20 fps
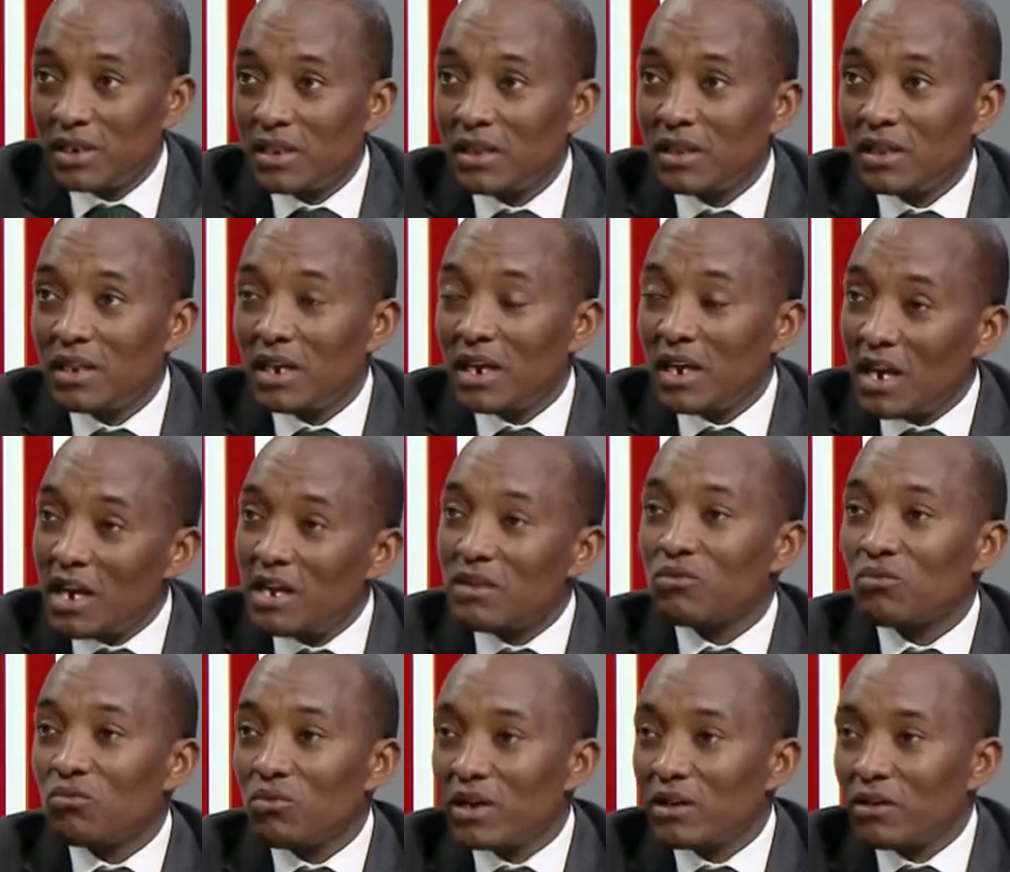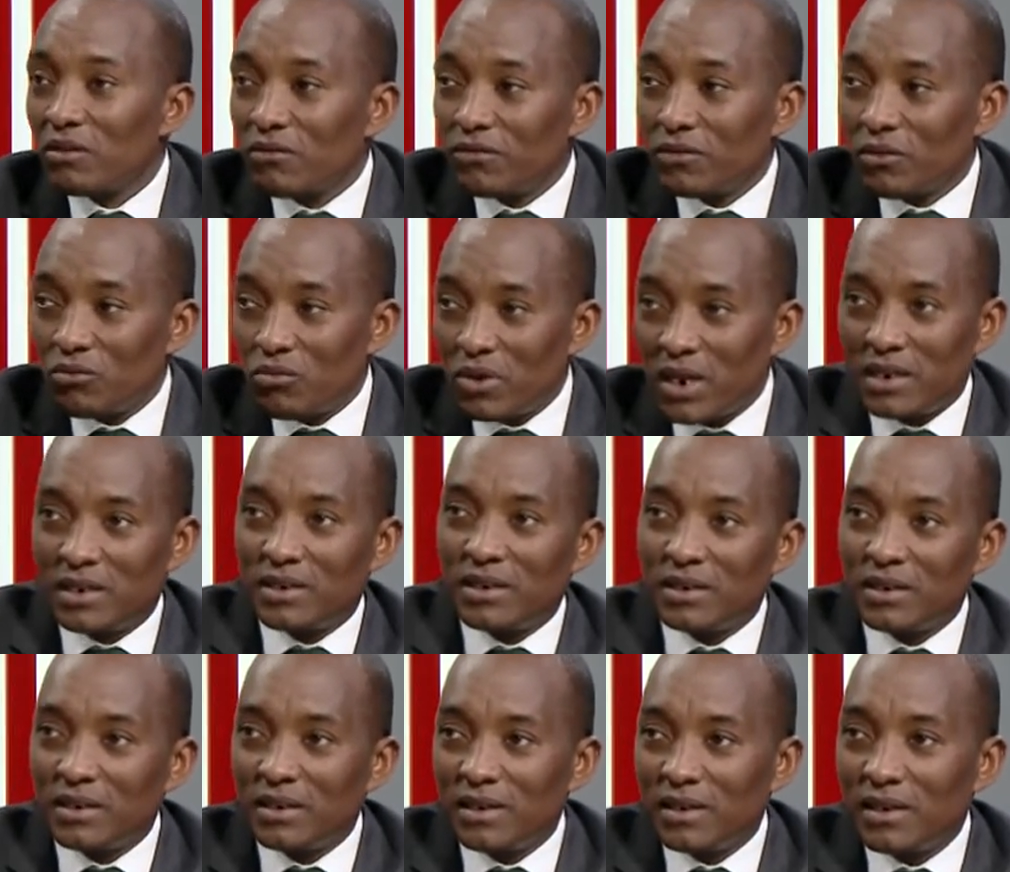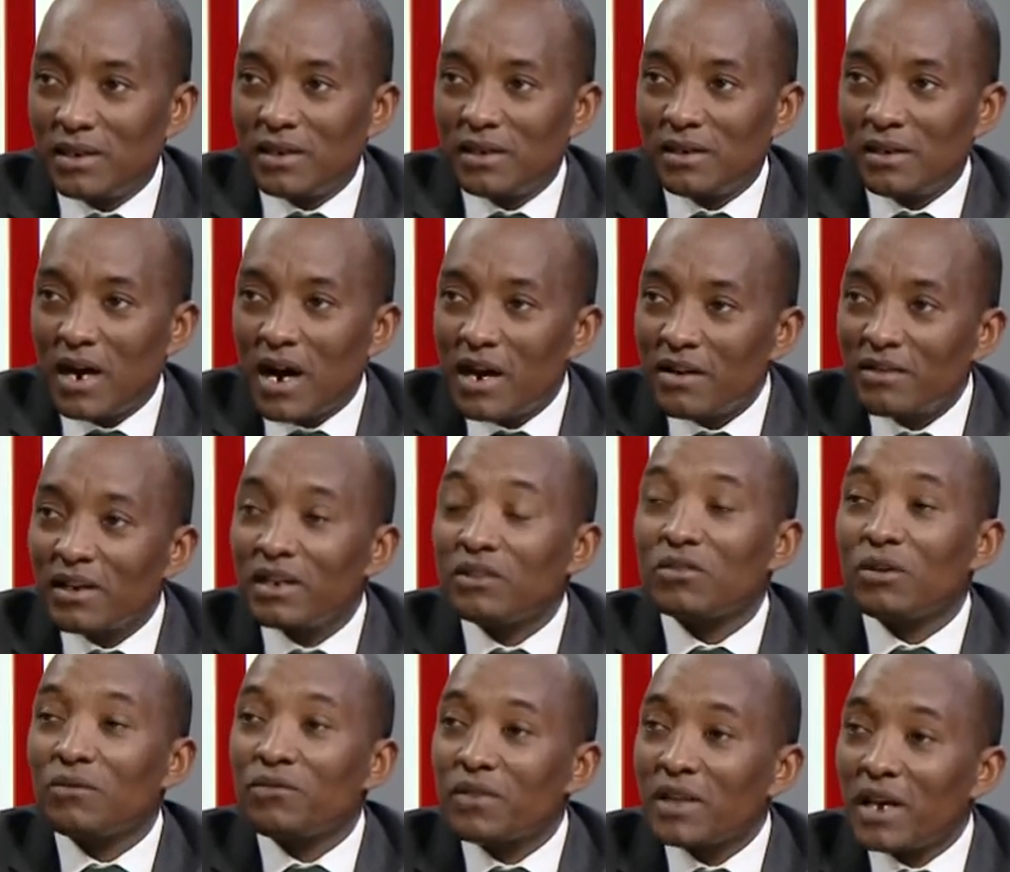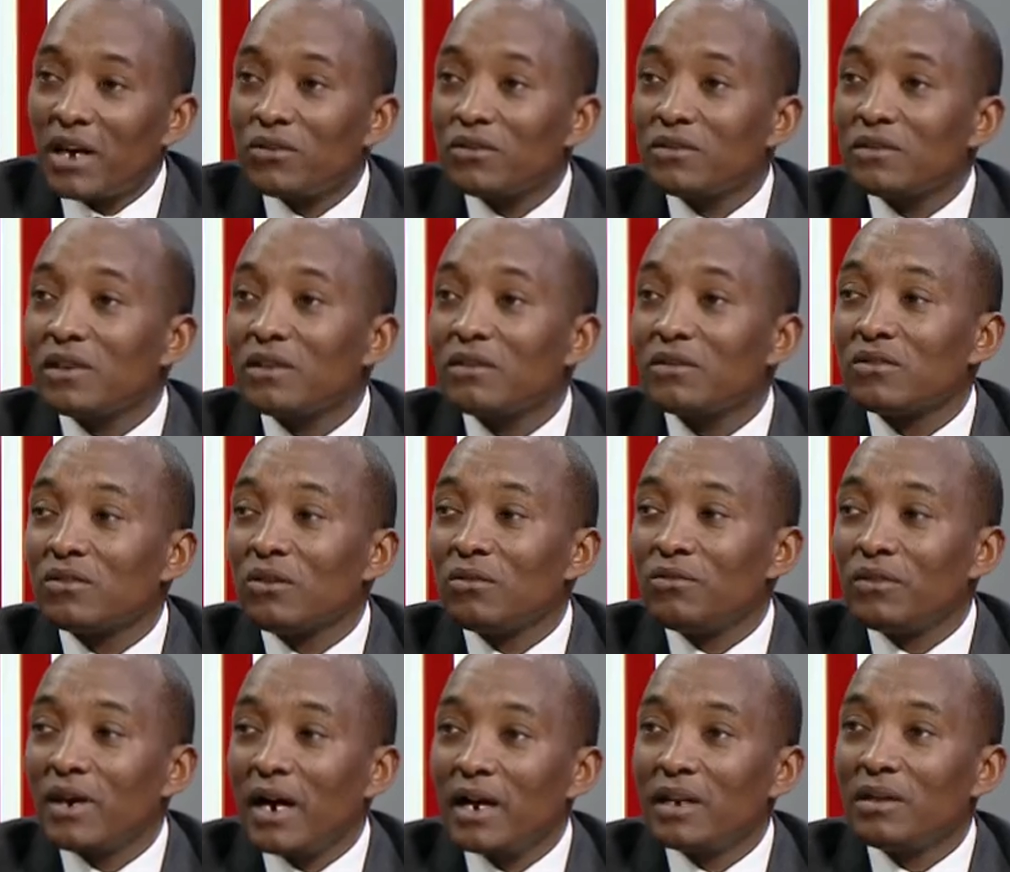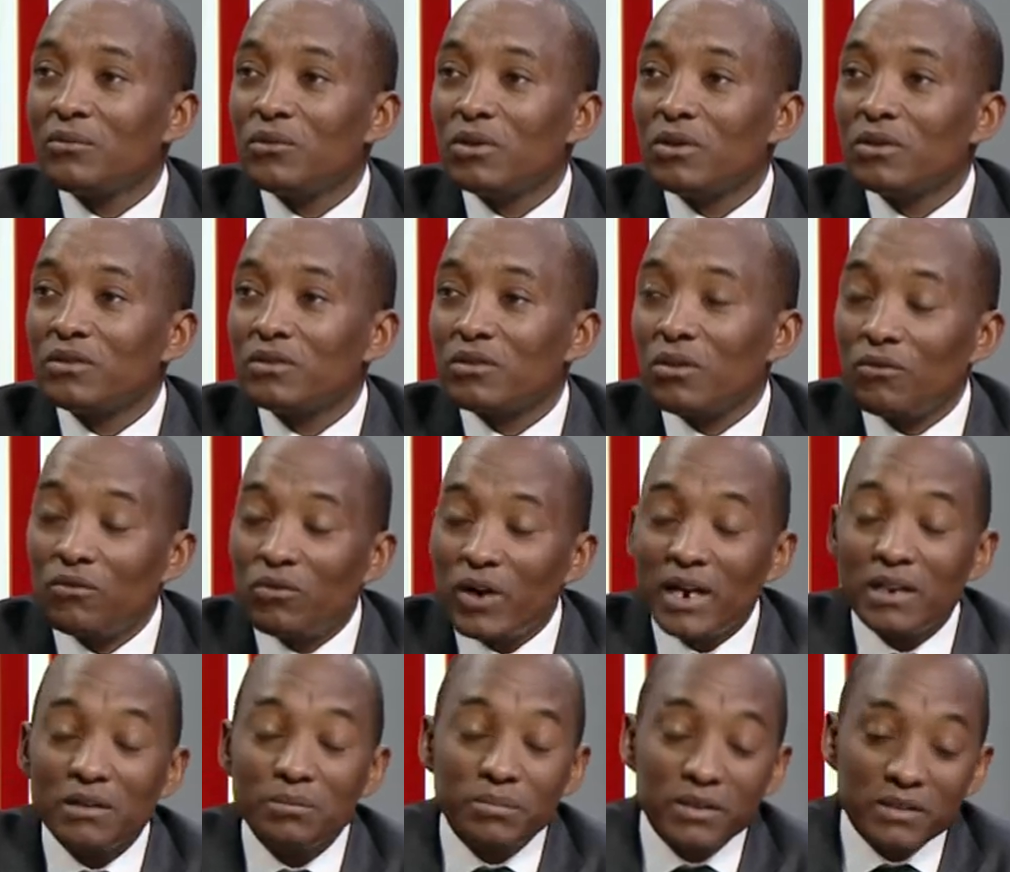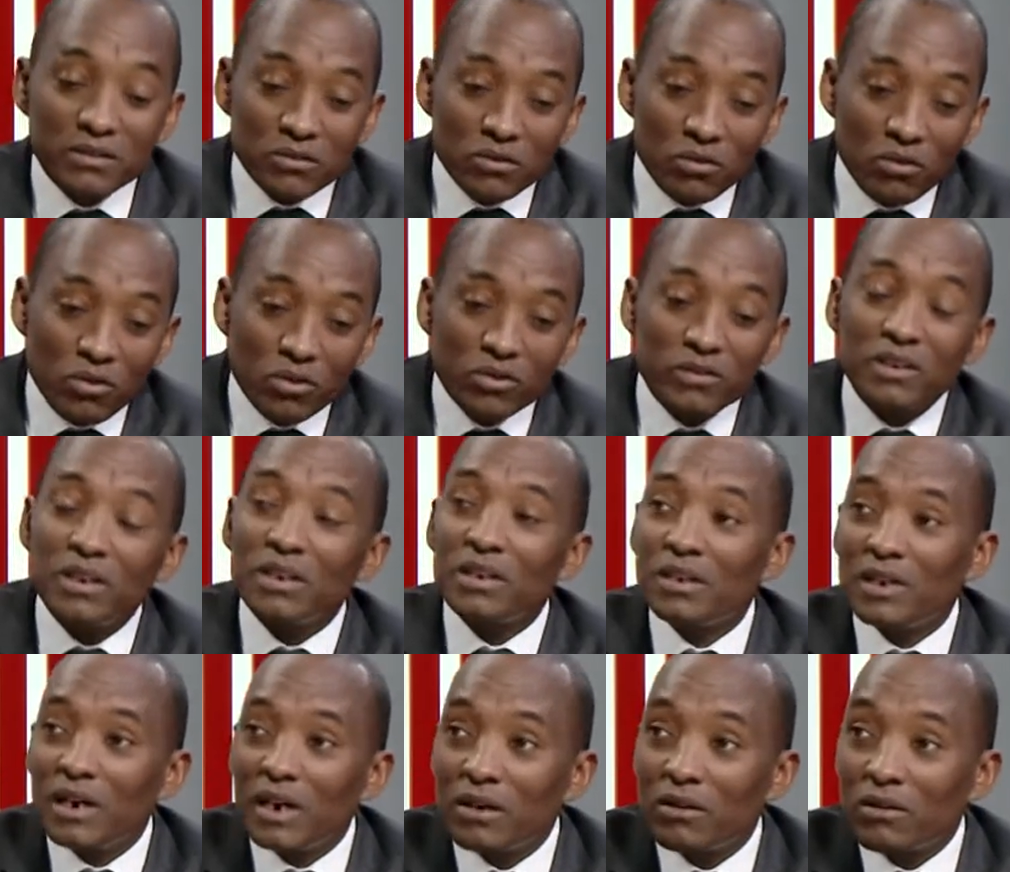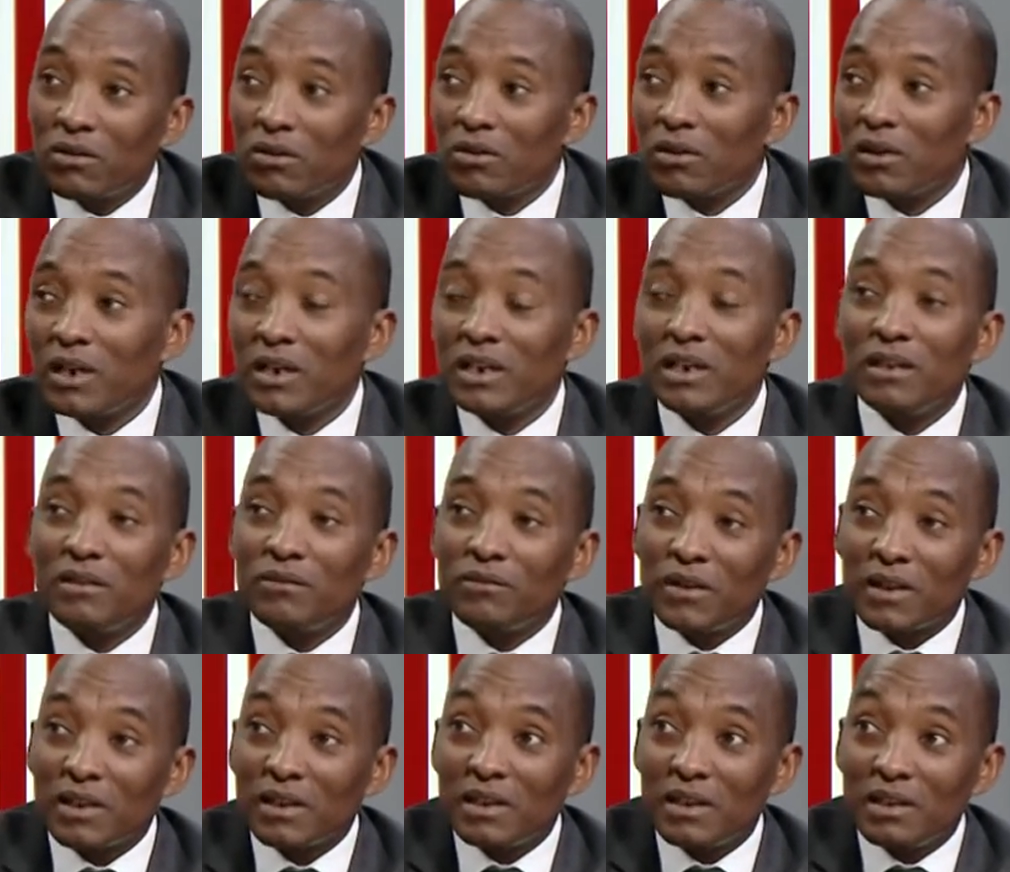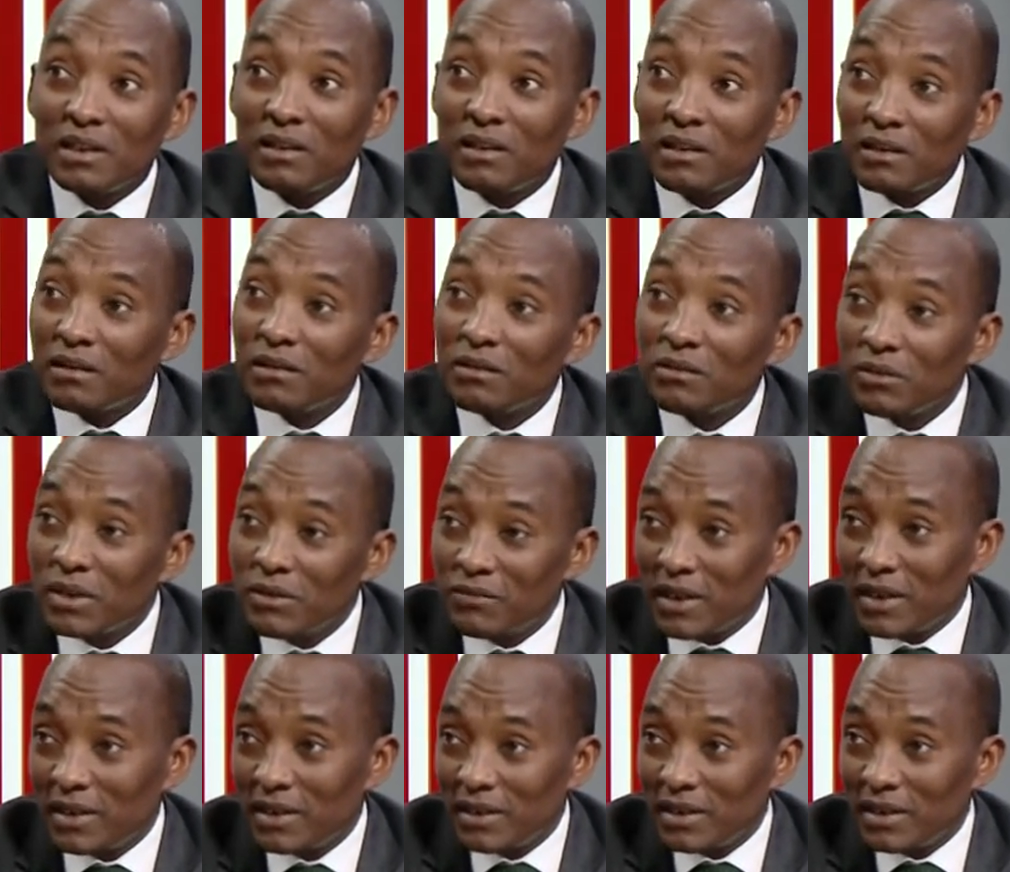the 8th wonder of the world. Hundreds of thousands of animals, of wild beasts crossing a crocodile-infected river.